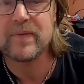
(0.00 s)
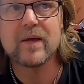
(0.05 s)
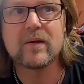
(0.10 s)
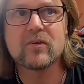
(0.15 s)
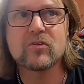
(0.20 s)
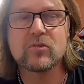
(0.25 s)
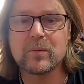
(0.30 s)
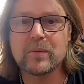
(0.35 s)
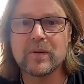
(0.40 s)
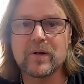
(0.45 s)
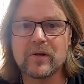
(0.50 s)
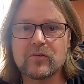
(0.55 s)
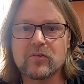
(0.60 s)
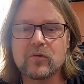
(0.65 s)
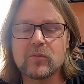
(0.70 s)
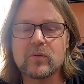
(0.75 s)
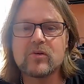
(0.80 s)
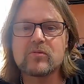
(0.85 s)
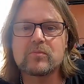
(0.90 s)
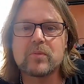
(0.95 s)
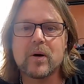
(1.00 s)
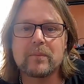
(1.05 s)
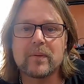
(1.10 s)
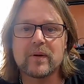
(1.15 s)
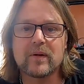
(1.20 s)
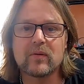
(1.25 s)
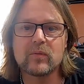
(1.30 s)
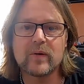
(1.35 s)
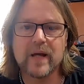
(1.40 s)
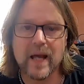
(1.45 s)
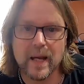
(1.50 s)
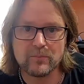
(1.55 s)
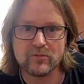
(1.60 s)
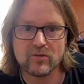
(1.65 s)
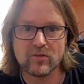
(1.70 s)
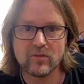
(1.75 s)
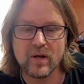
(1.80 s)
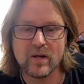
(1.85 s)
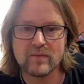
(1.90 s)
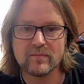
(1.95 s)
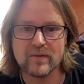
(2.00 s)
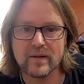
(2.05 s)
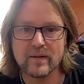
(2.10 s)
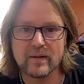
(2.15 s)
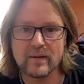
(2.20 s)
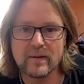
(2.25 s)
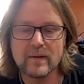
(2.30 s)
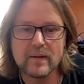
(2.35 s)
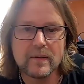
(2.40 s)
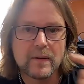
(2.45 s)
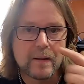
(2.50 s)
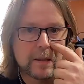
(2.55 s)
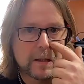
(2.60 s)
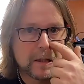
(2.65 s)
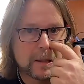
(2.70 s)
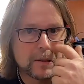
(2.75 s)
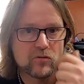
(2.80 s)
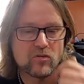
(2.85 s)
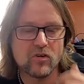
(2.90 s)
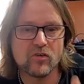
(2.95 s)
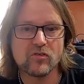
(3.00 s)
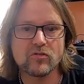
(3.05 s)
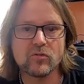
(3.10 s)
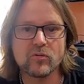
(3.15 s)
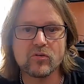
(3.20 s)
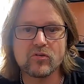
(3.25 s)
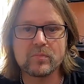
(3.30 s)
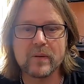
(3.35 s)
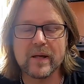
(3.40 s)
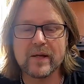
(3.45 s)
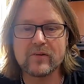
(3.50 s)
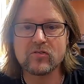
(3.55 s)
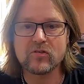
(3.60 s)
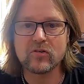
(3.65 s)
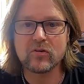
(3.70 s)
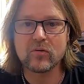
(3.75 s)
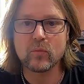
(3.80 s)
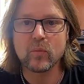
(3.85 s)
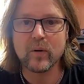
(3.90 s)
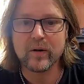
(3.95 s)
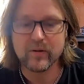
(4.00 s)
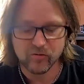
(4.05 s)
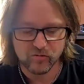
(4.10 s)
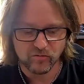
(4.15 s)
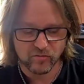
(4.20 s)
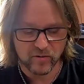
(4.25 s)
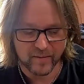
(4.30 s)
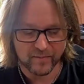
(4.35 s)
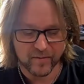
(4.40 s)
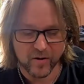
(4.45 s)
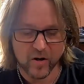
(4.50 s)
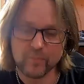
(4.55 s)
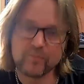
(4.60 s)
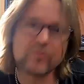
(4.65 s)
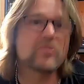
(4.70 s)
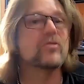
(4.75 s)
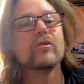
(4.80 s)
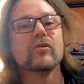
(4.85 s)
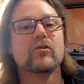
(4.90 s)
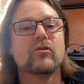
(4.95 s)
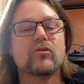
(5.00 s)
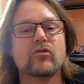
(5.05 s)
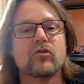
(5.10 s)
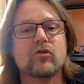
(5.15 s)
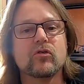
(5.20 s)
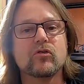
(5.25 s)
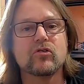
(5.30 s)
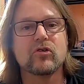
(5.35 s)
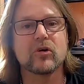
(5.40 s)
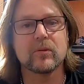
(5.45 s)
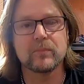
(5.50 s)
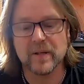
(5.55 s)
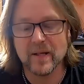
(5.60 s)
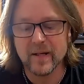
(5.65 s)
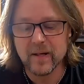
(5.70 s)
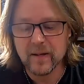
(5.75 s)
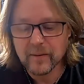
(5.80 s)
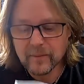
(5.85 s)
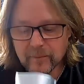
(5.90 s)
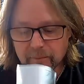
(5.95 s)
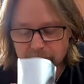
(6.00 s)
So what I'm going to do is pop a little caption over here just to explain to you what Strata hops do to your beer.